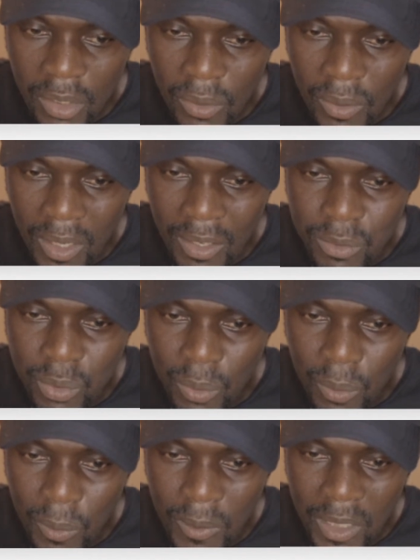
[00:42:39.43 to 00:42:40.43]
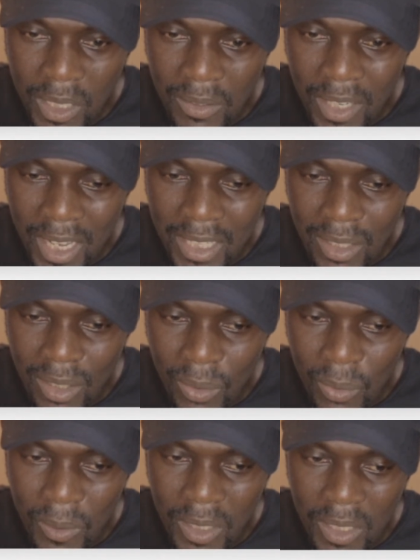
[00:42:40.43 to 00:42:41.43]
you have to go down and
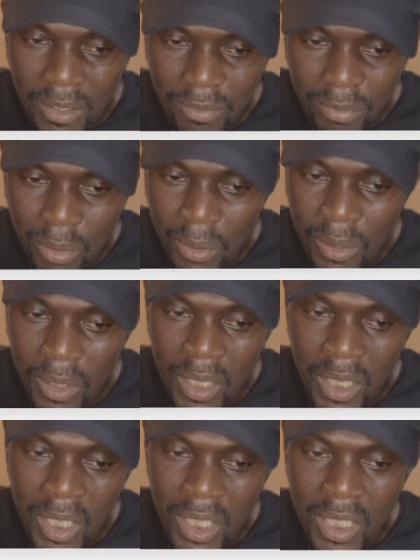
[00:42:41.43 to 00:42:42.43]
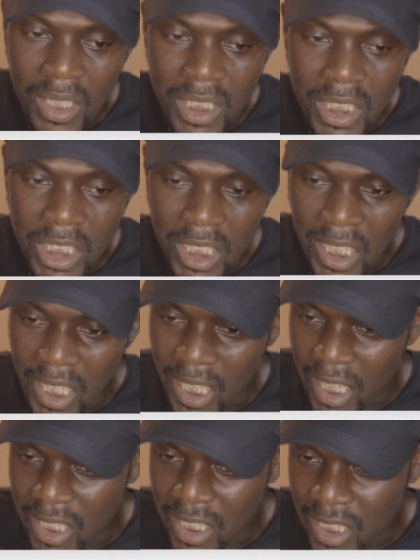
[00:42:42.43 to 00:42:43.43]
look for
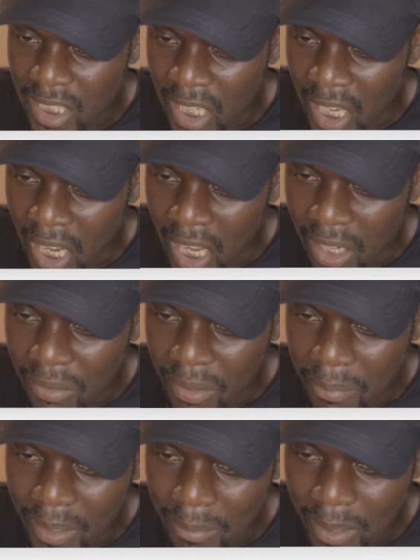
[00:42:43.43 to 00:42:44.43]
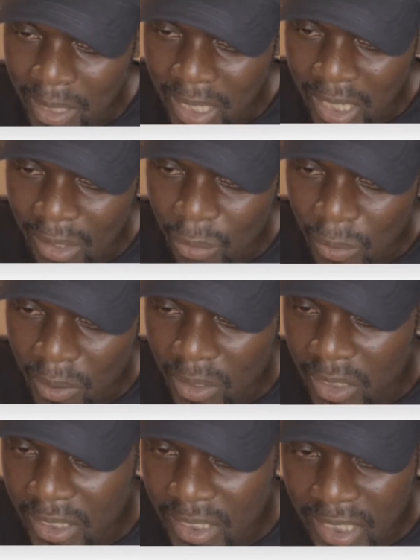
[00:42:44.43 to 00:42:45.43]
GKS. I remember it was